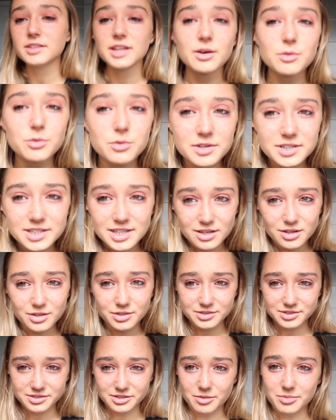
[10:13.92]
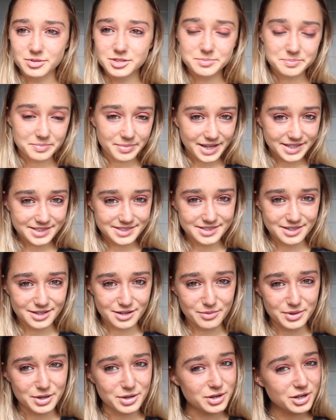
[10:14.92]
That already looks so much
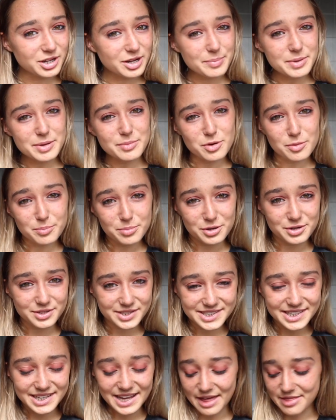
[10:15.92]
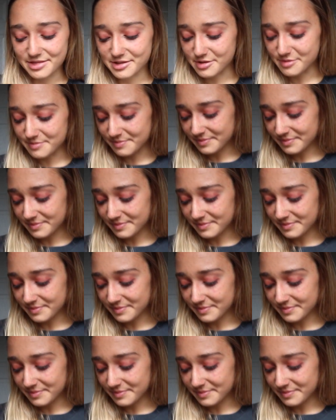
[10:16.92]
better. We look a bit more put together.